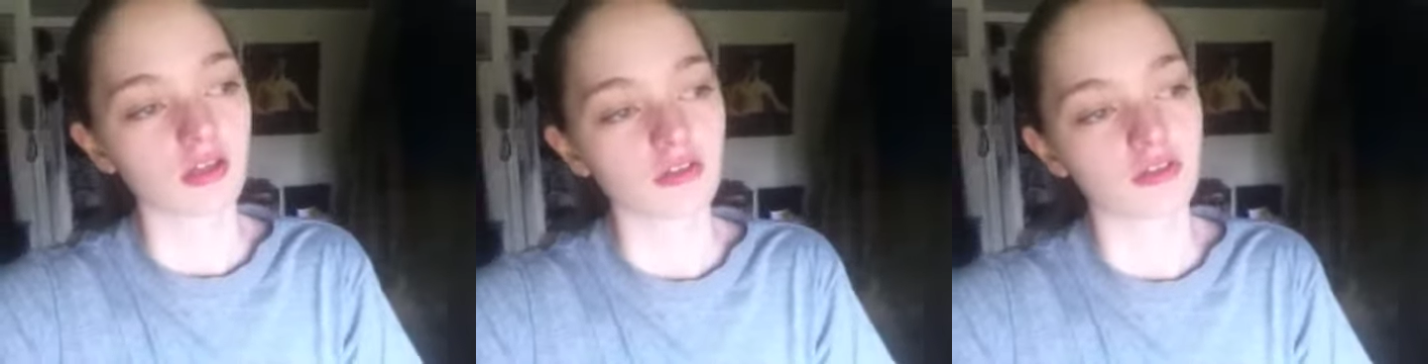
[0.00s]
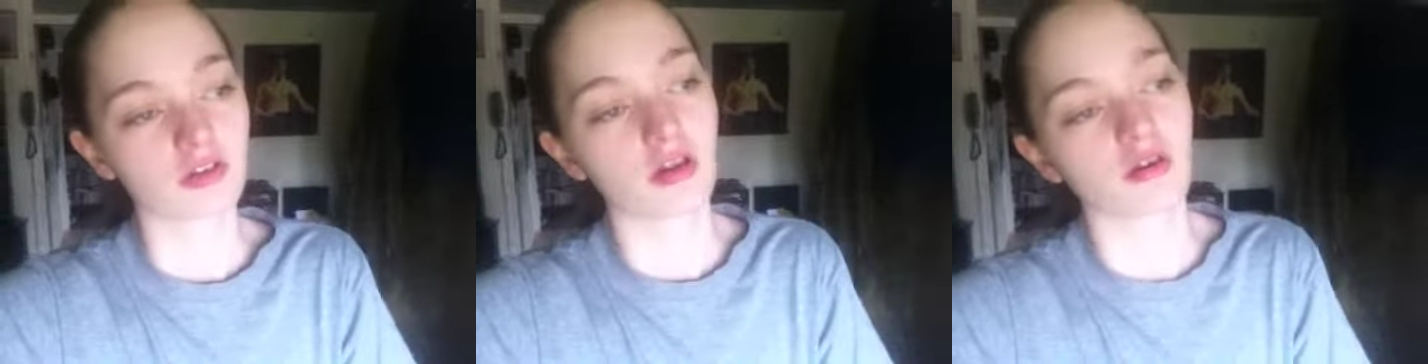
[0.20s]

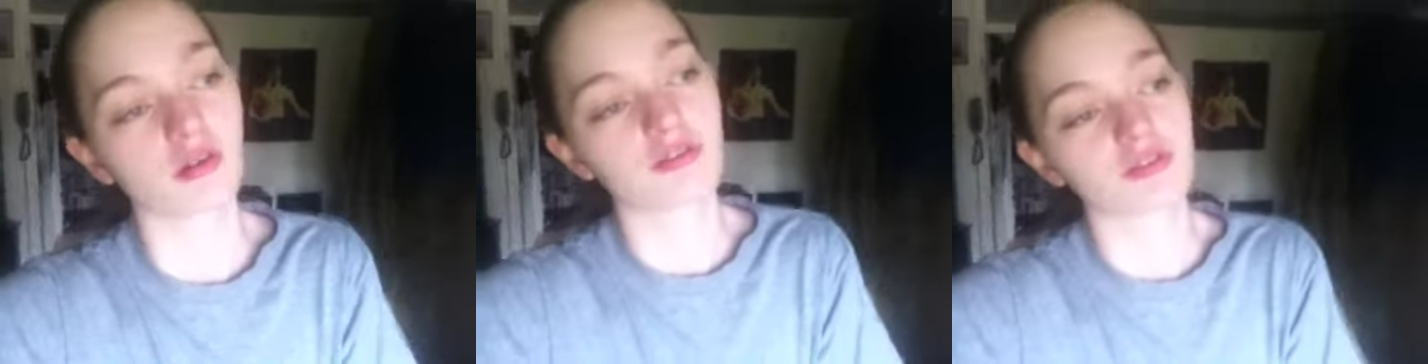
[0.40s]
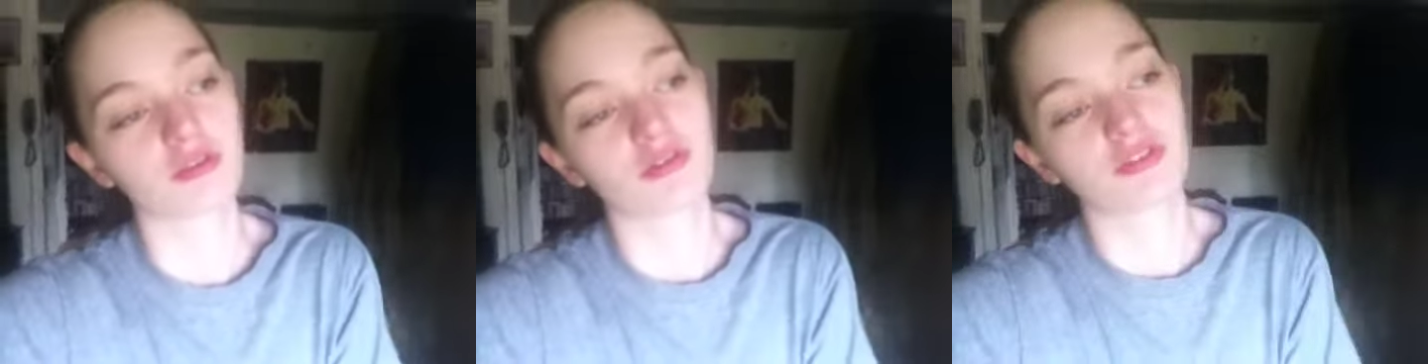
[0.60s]
So
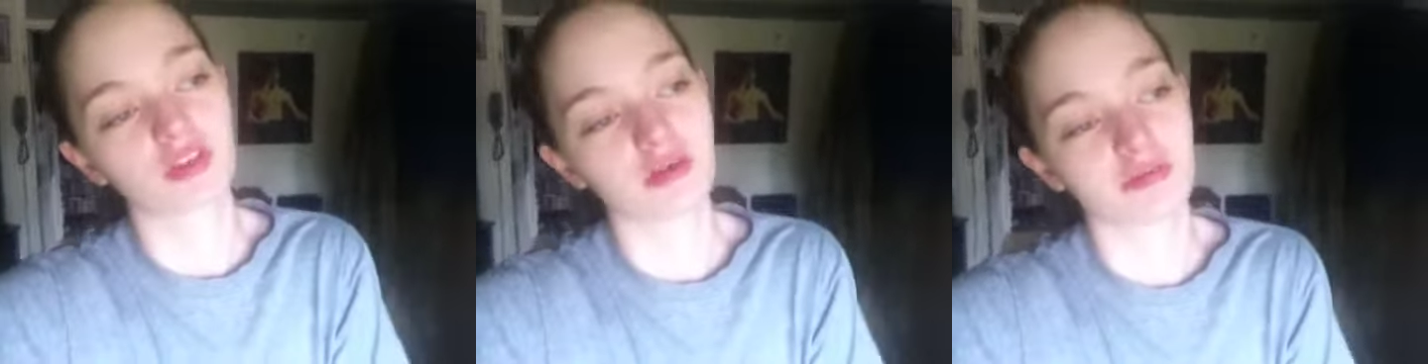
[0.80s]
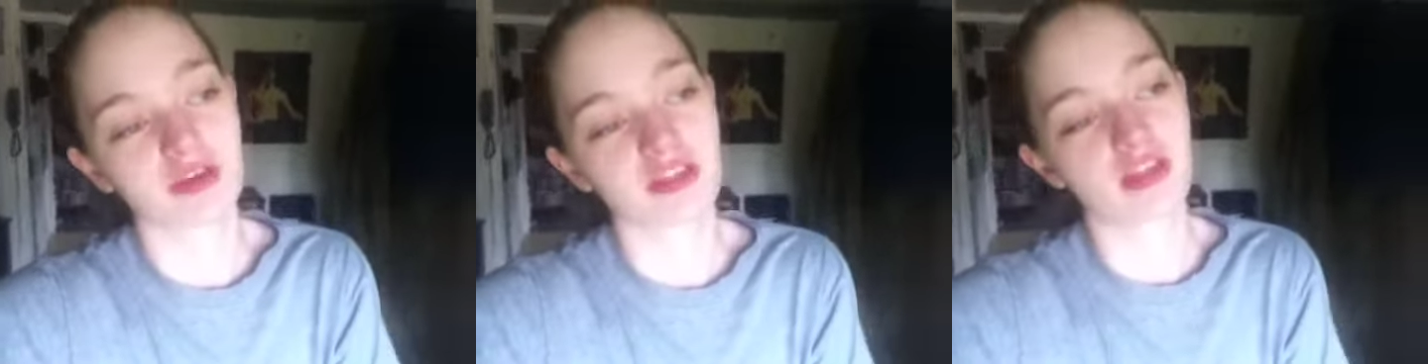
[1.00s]
if you
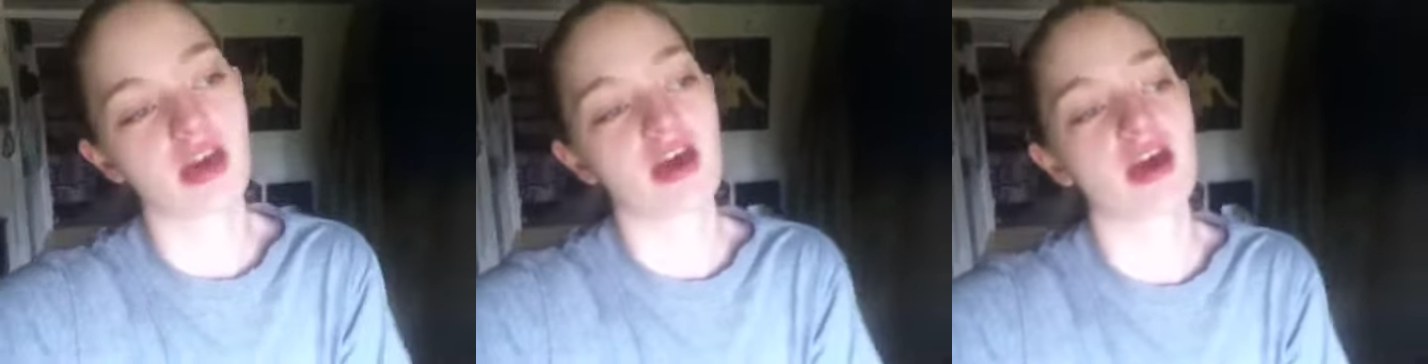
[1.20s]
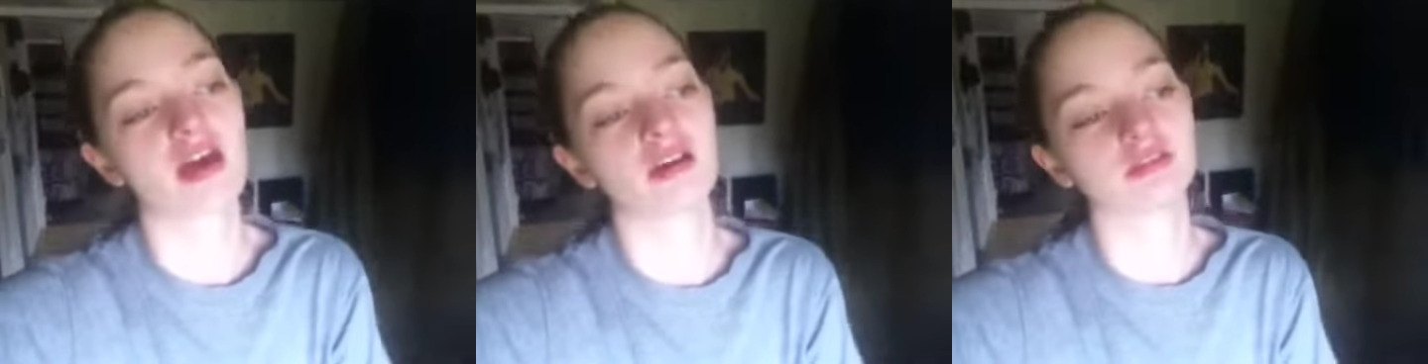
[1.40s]
see me
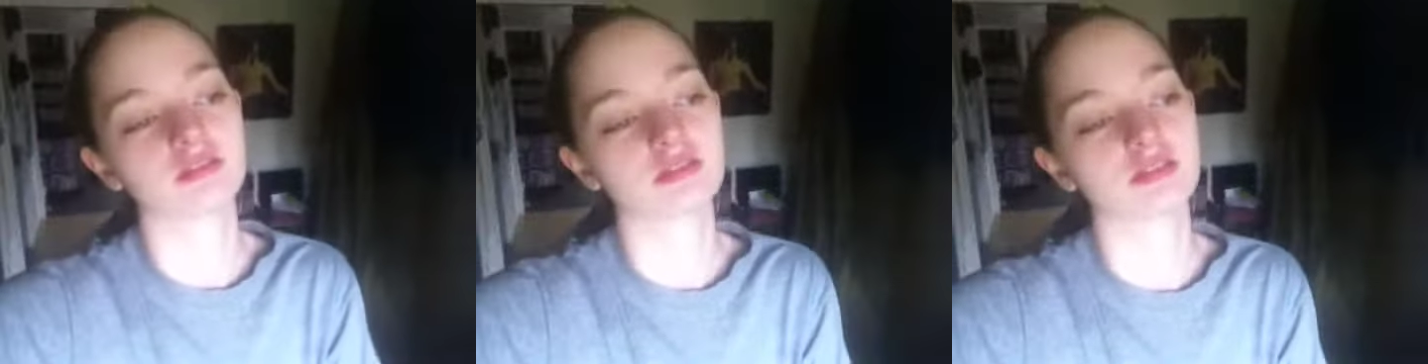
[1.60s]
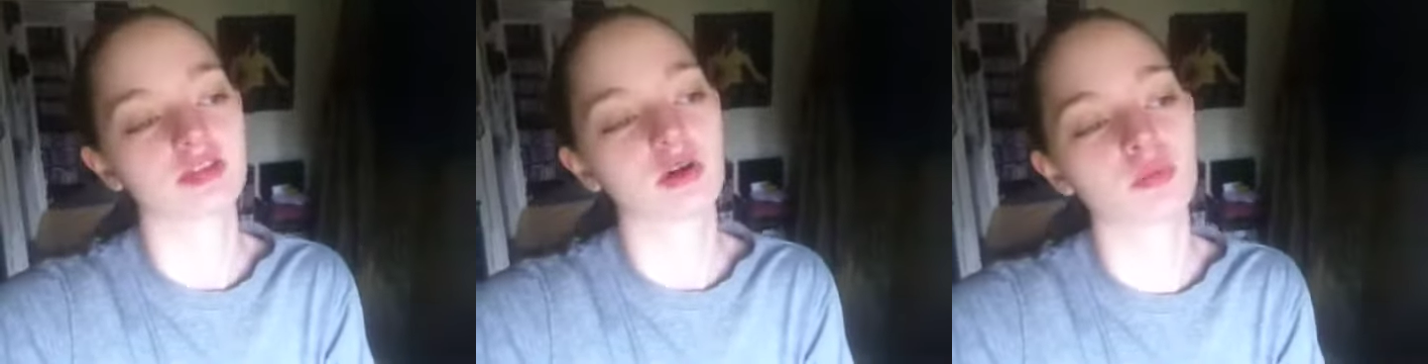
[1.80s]
there,
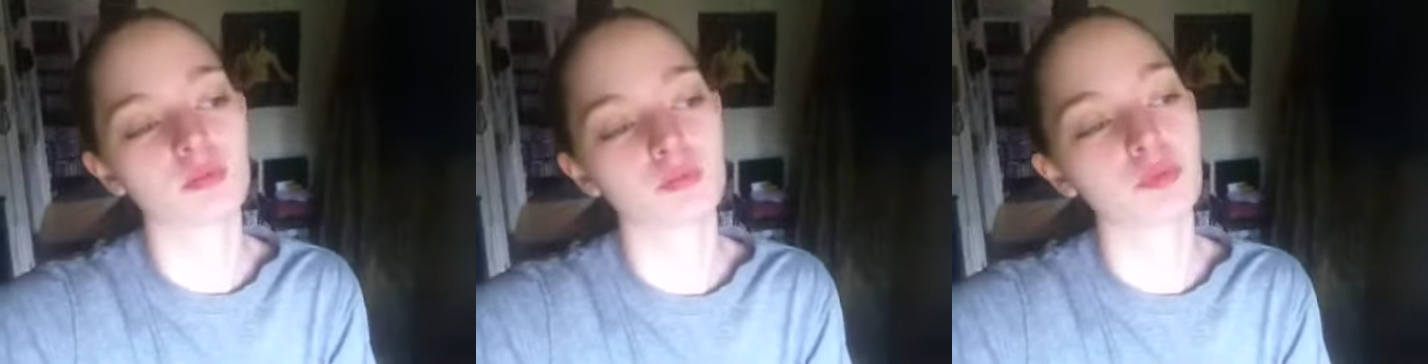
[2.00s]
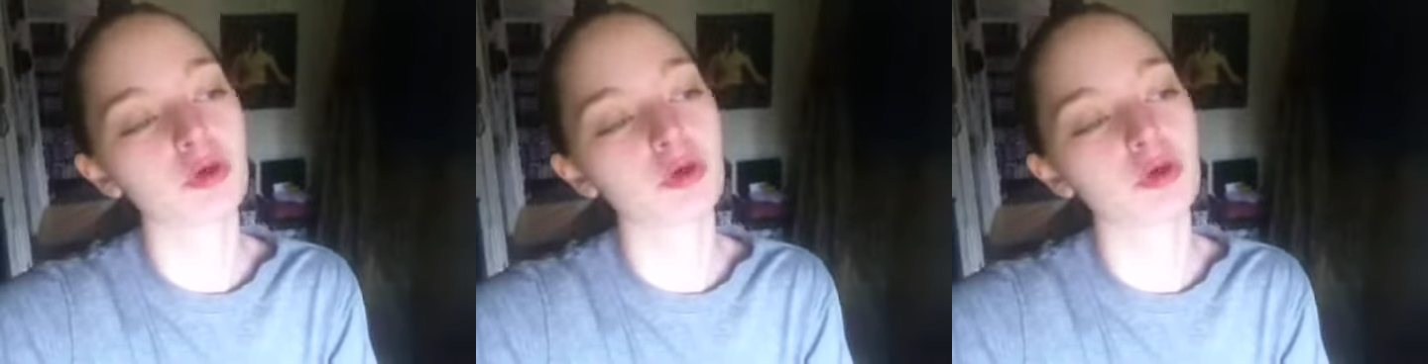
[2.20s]
don't